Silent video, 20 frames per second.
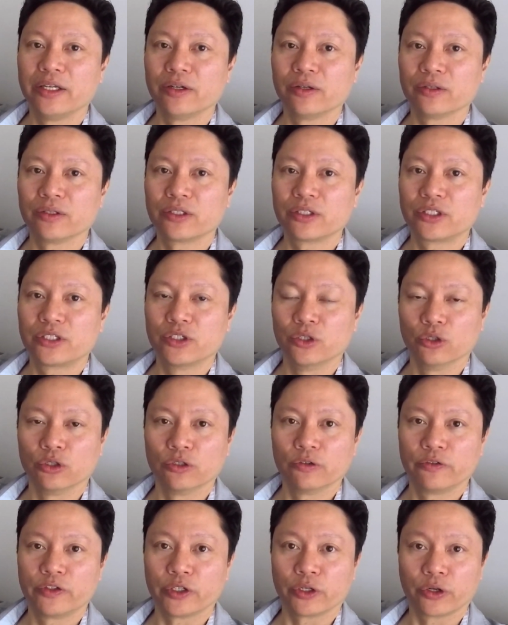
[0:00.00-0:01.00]

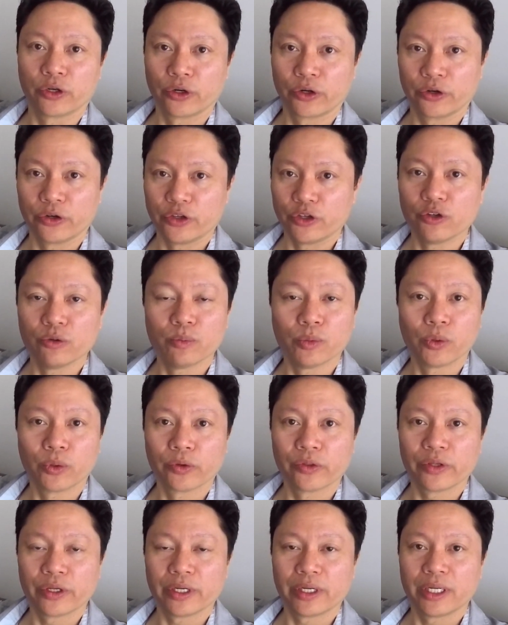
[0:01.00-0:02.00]
serve to hurt you
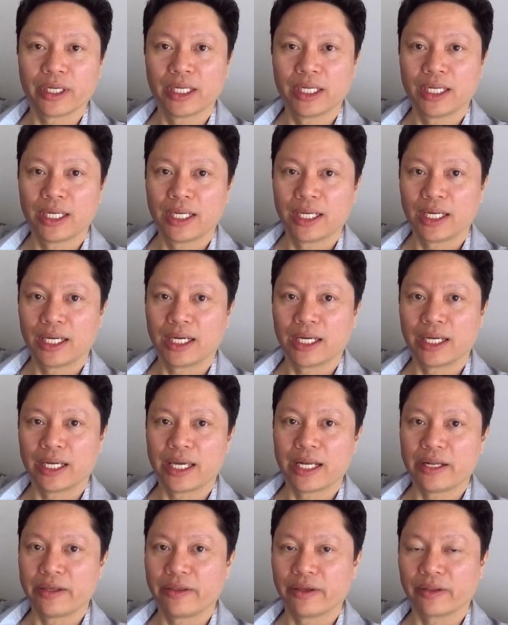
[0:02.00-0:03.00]
more than
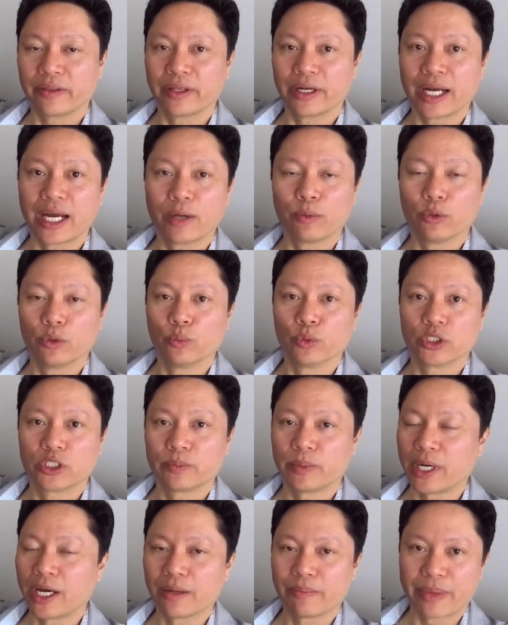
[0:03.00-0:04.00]
anything that I would
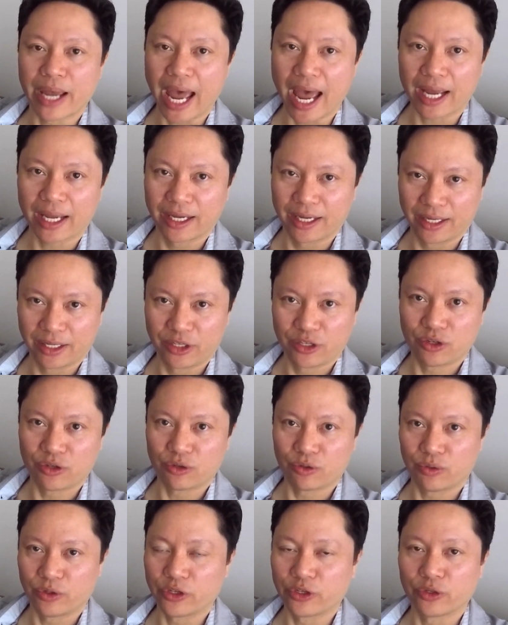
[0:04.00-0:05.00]
respond back
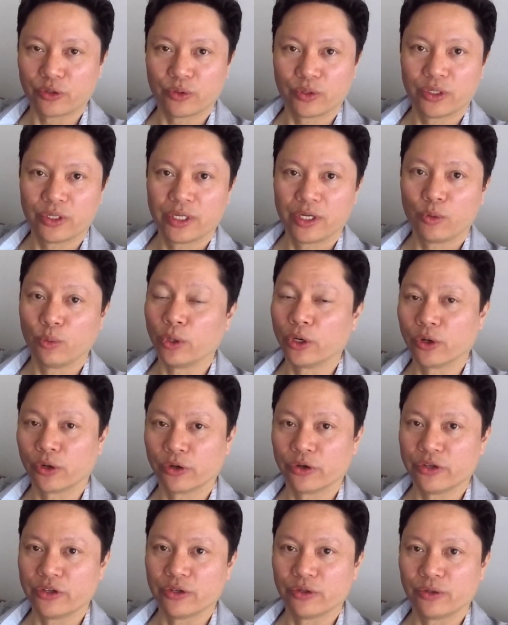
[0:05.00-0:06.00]
to you would
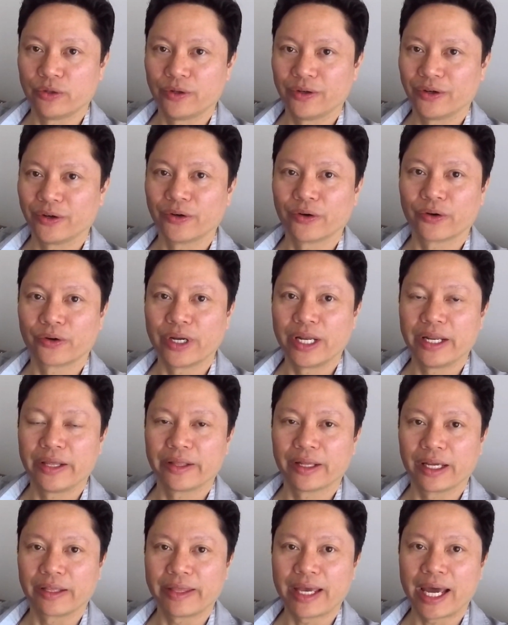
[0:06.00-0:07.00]
hurt you or anything
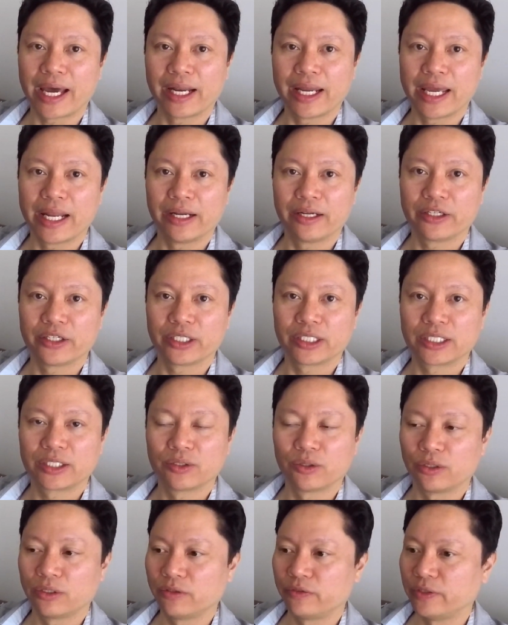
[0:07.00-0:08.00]
like that. And it just
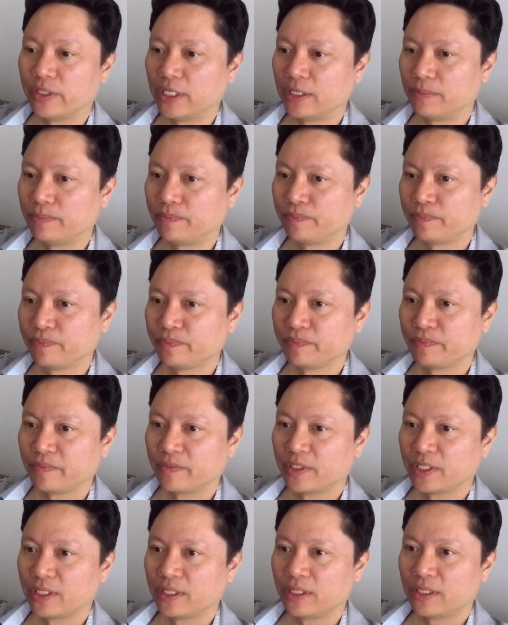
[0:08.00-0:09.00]
sort
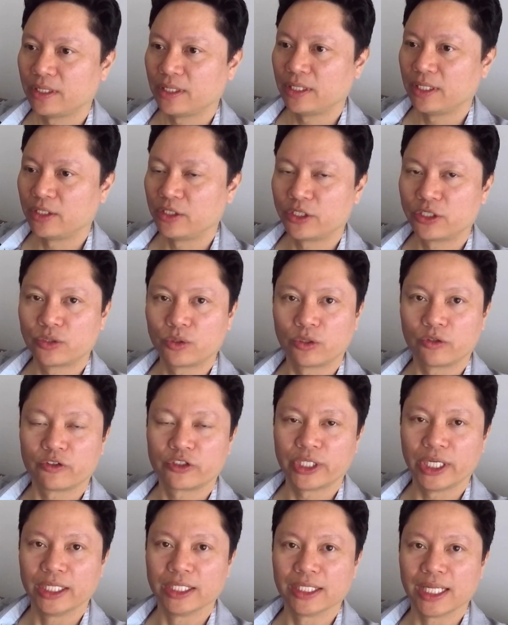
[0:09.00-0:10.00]
of
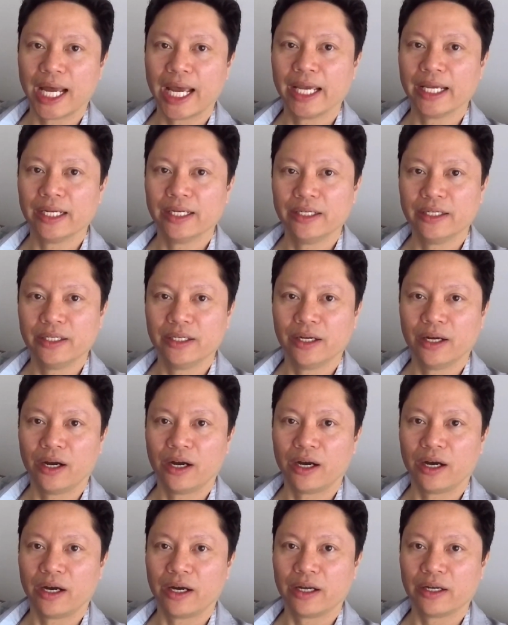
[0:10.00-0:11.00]
sheds light
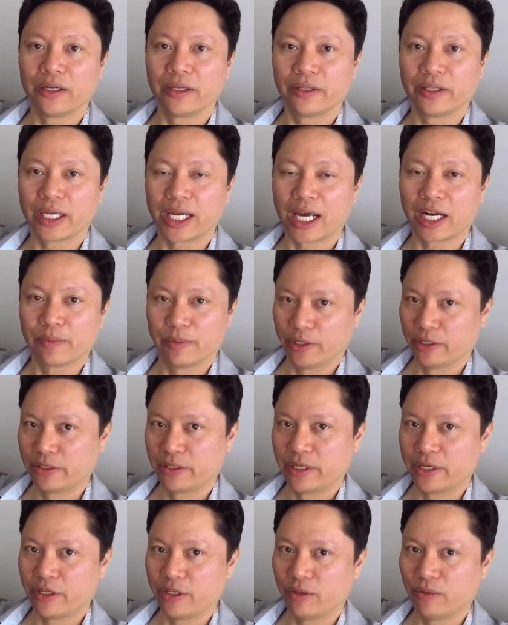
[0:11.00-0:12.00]
on the kind of person
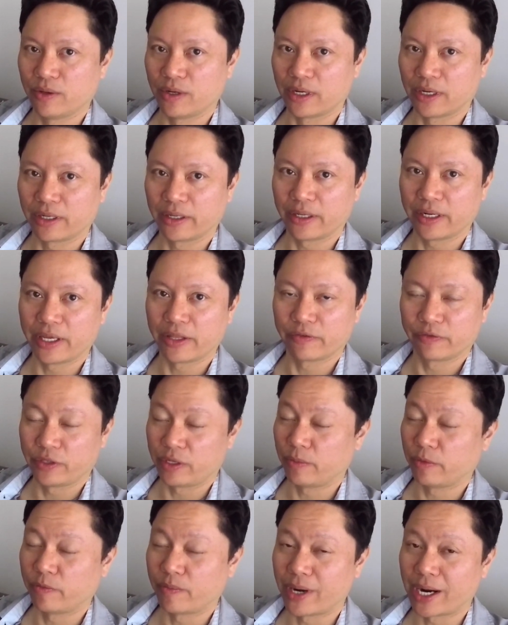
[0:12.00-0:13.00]
that you are and the
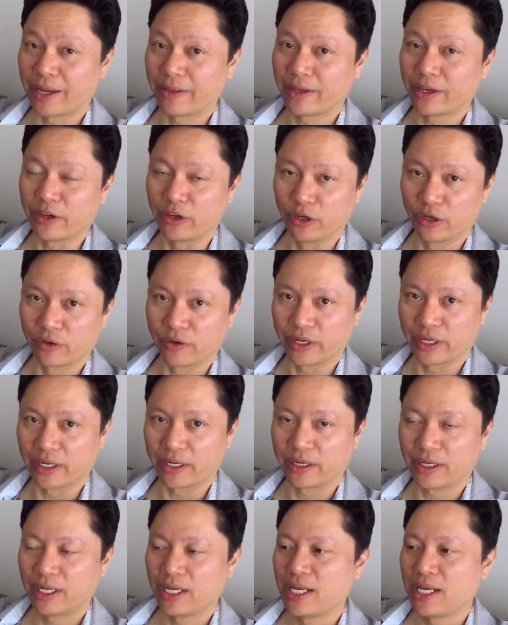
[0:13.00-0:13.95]
frame of mind that you're in.